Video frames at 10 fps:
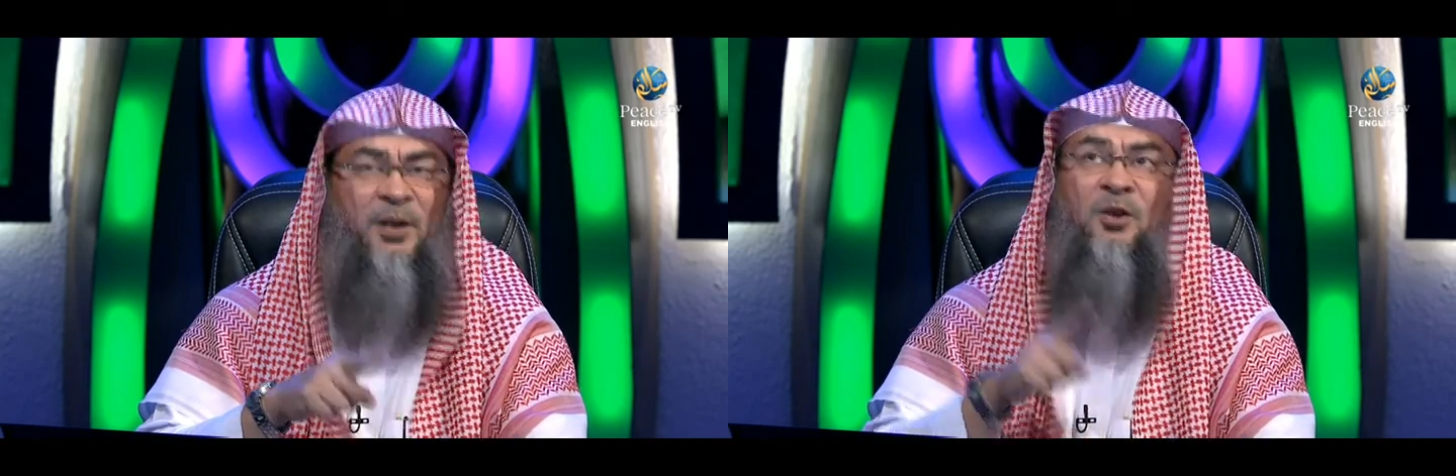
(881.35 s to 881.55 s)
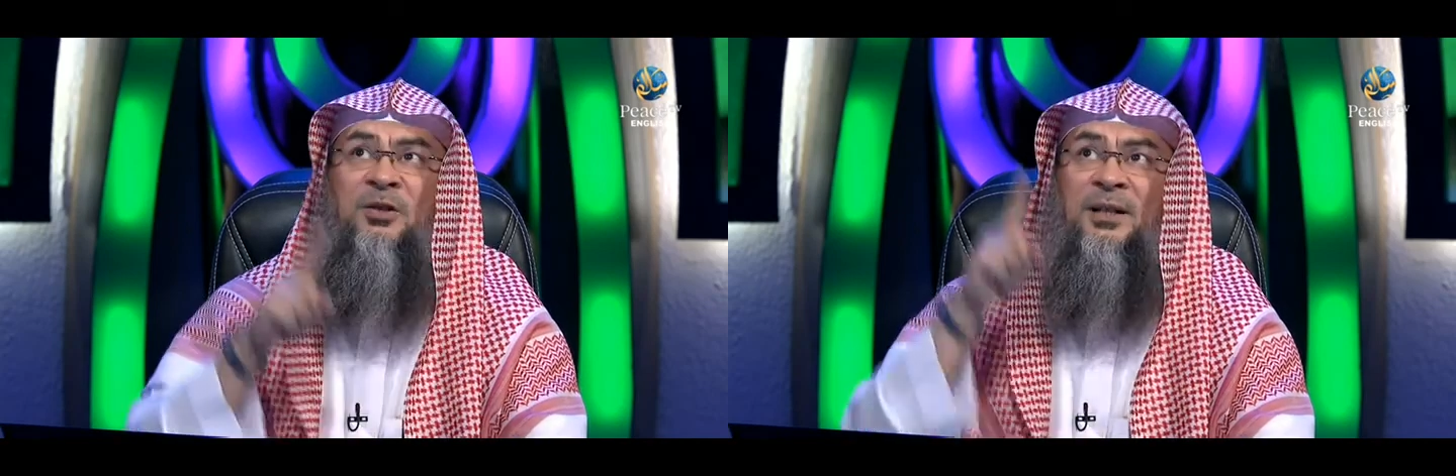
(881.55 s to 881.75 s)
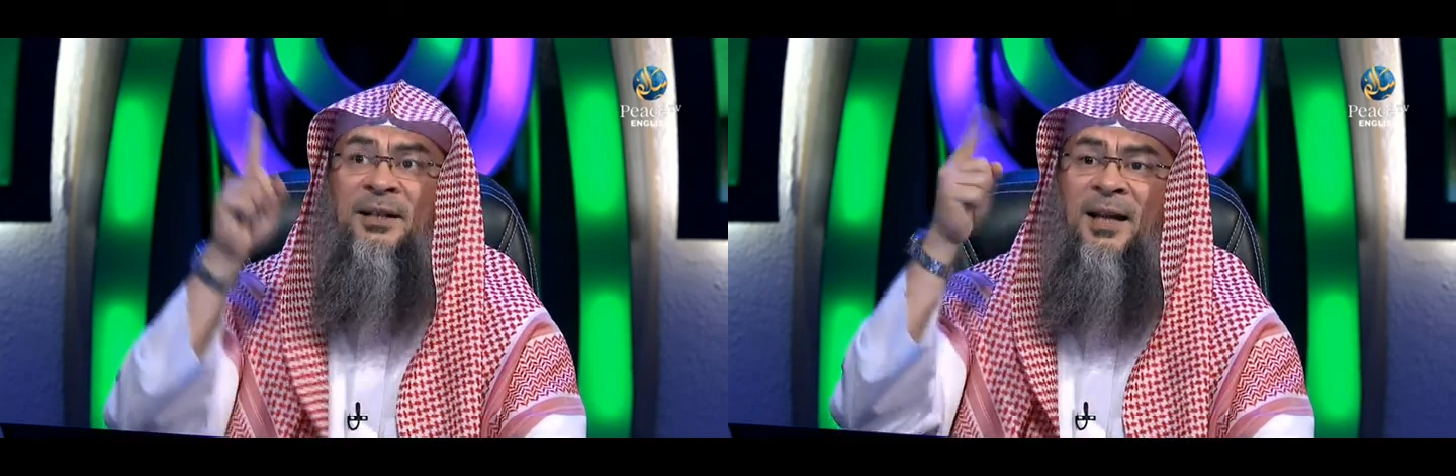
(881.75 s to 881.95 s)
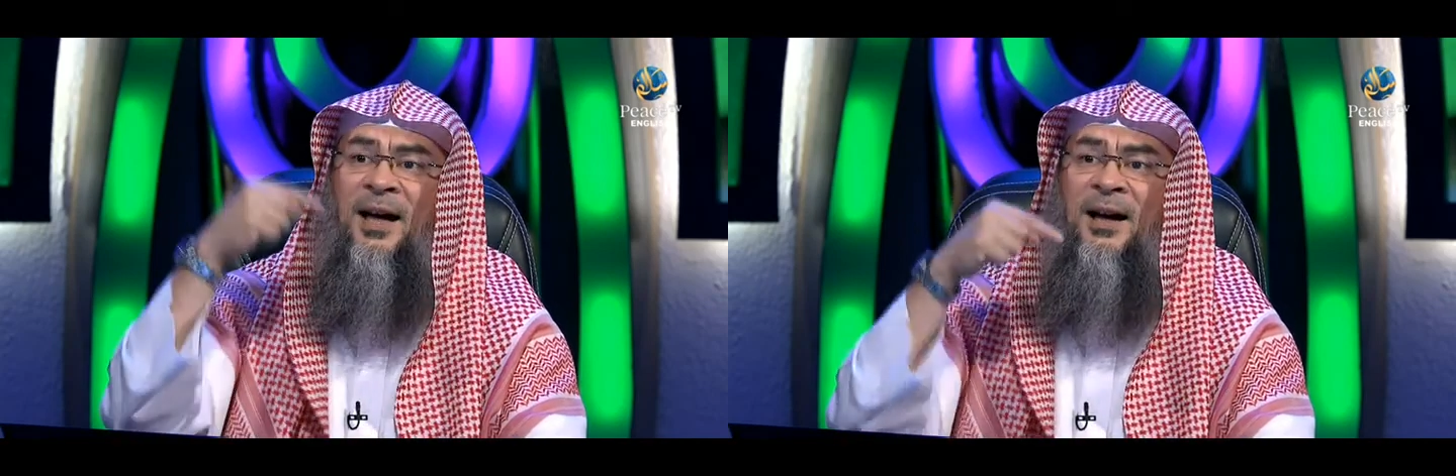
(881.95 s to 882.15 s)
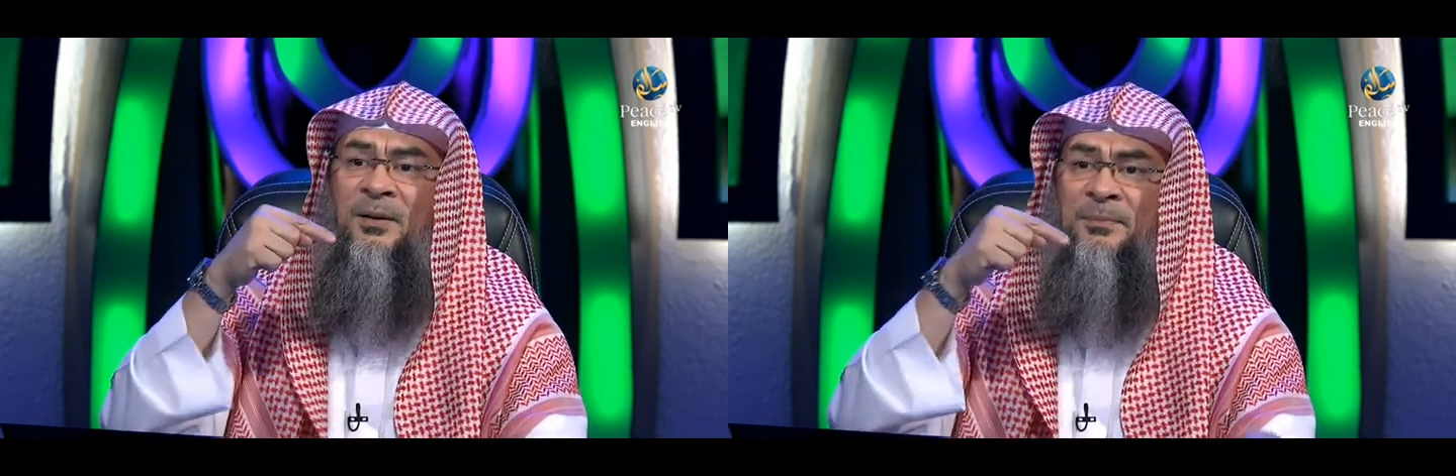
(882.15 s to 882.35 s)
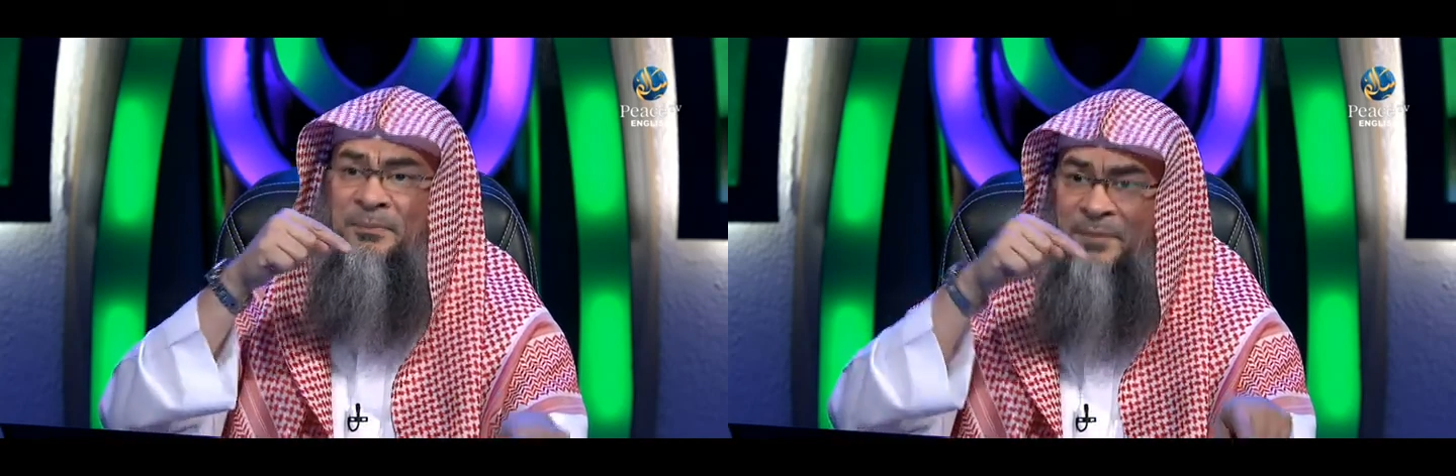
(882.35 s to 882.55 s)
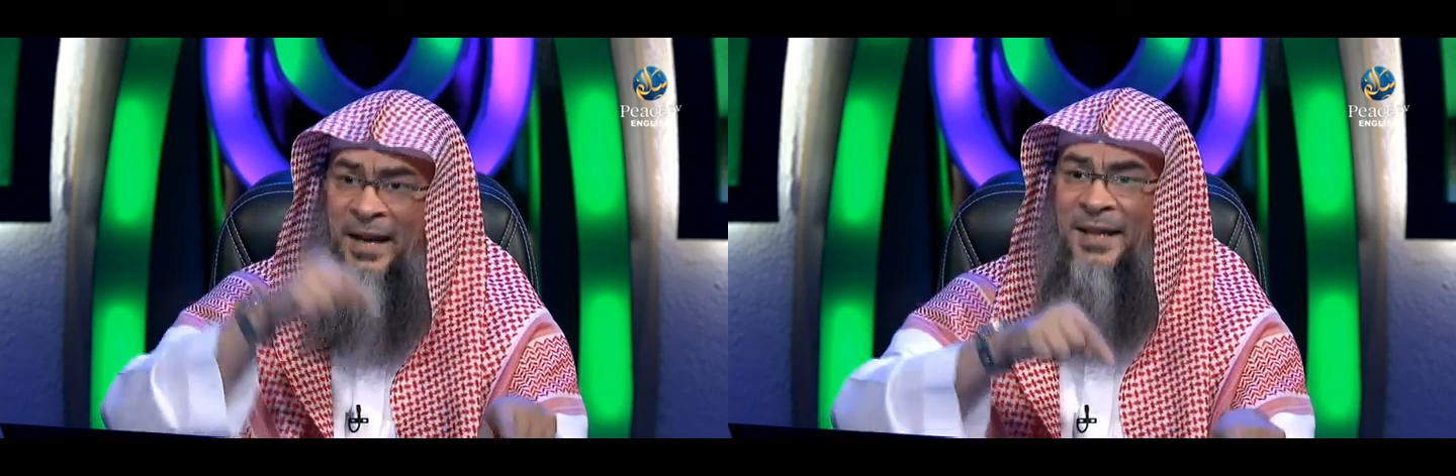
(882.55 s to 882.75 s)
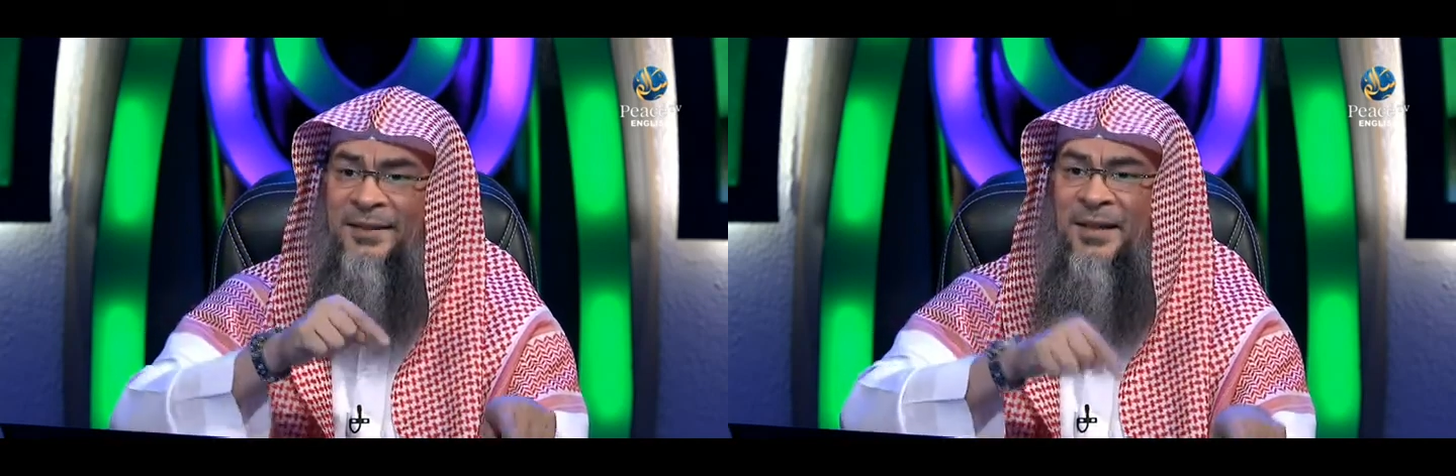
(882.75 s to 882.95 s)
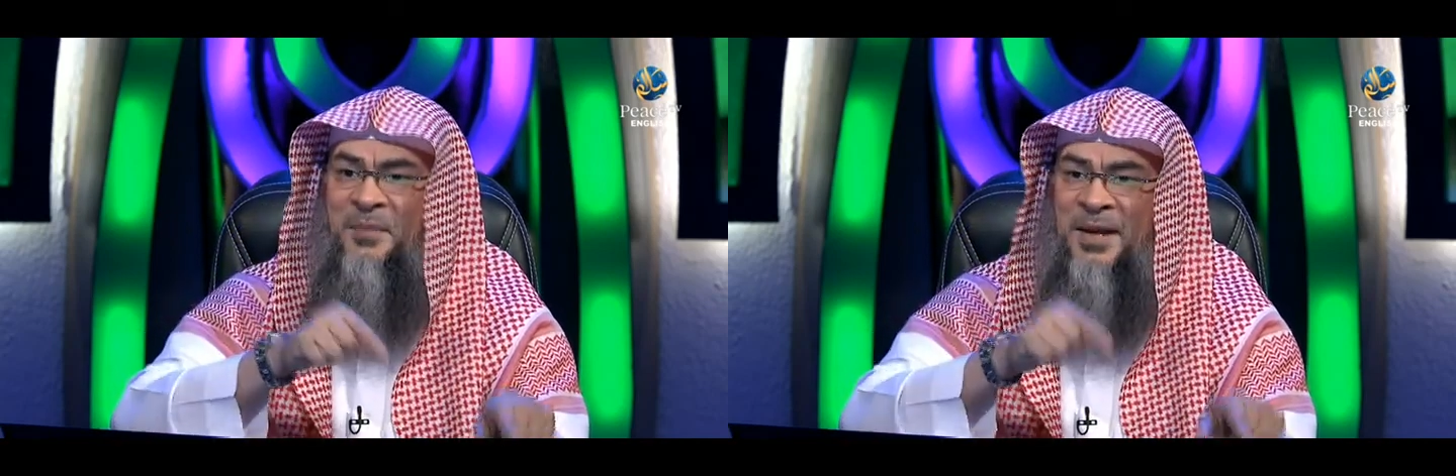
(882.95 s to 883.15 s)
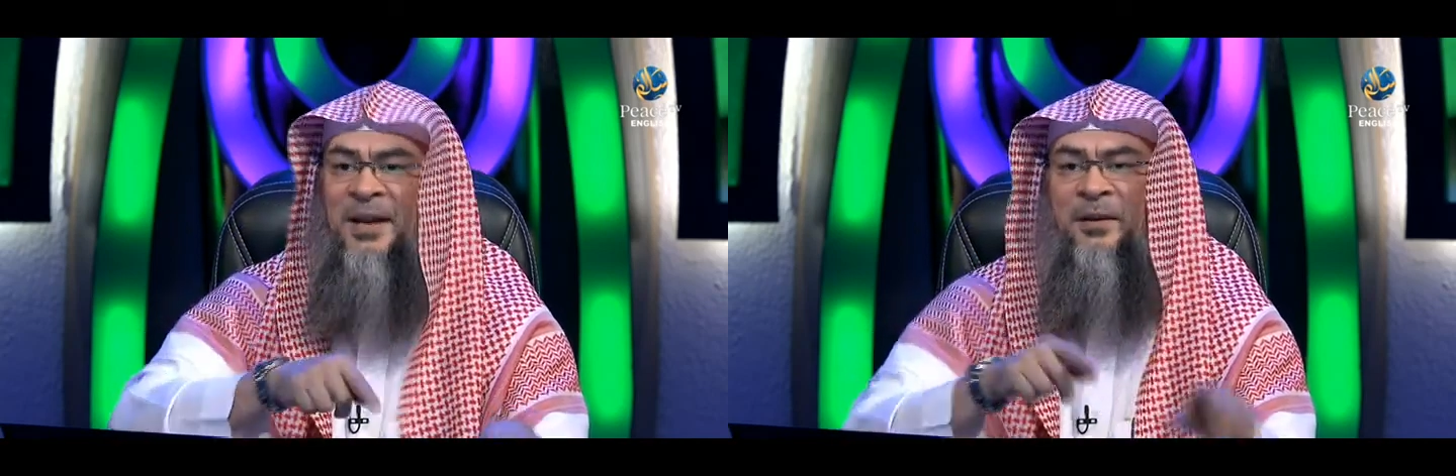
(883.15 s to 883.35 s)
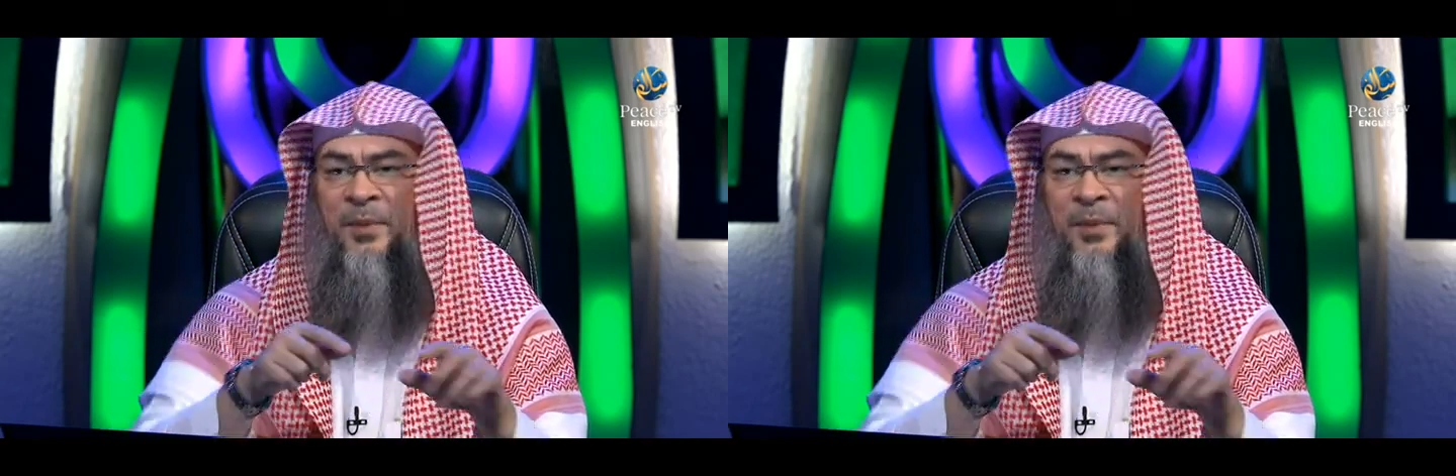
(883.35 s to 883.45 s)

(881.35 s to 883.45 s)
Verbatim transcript: because Allah made them hear